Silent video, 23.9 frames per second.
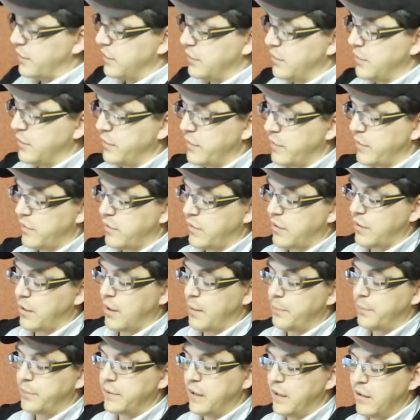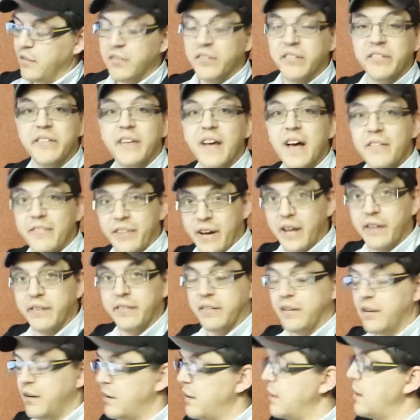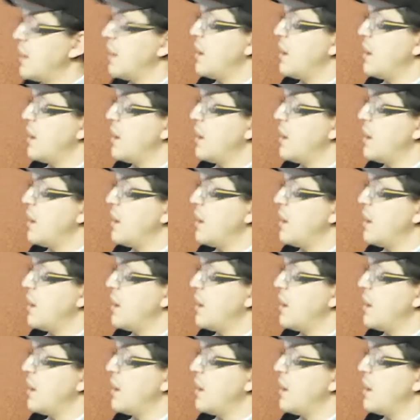founder of this company is Zev Aster,